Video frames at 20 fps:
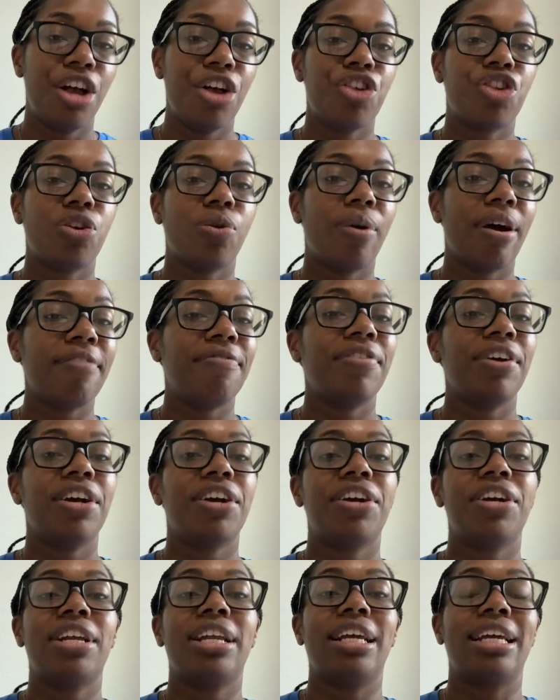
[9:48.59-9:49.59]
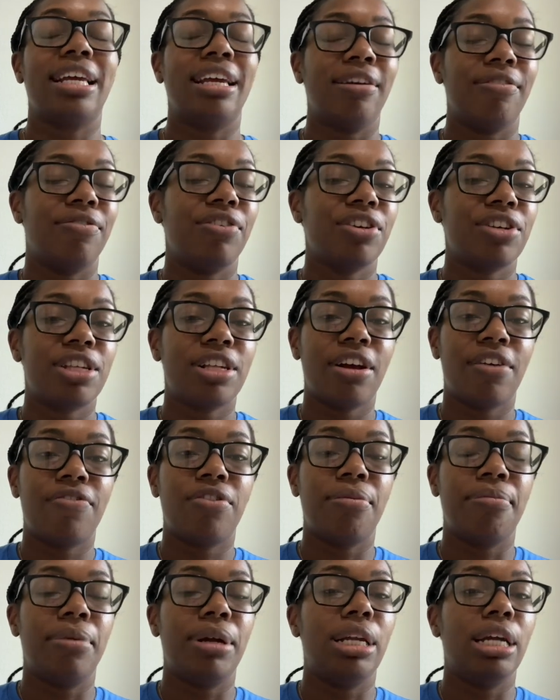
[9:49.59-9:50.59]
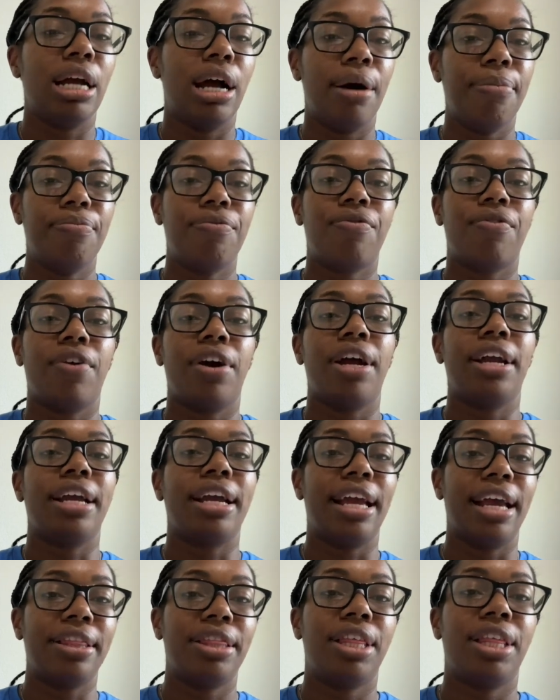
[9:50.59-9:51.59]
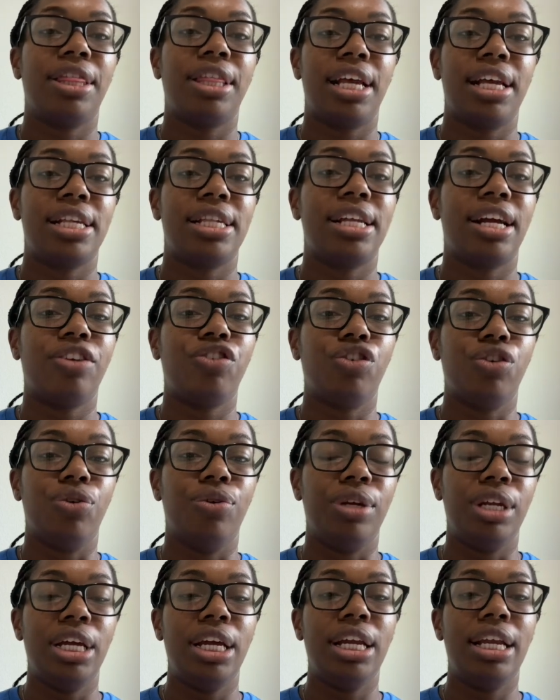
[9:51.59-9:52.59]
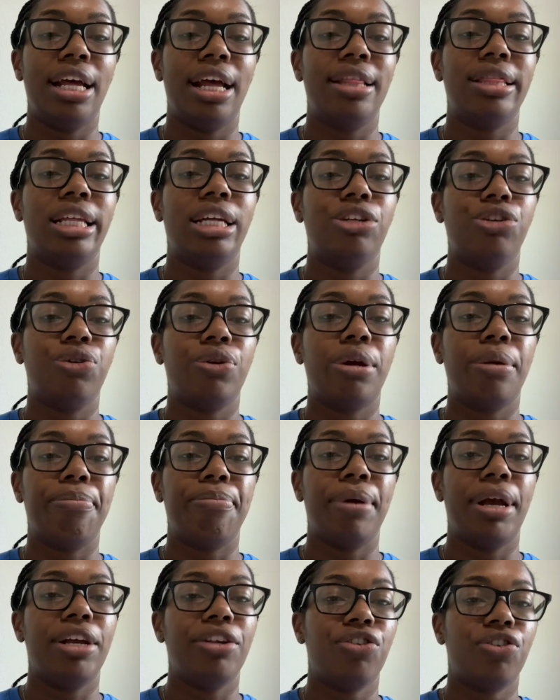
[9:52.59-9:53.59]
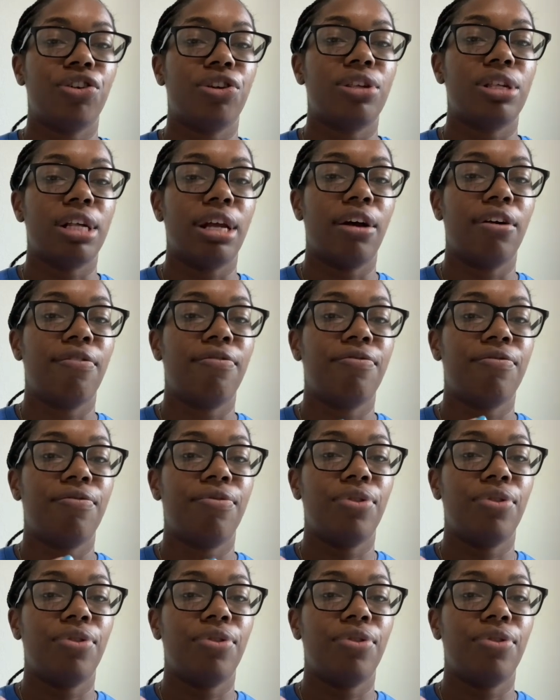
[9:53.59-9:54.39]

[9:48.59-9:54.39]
So I figured, give yourself the money up front, get the things that you need, and then you can pace yourself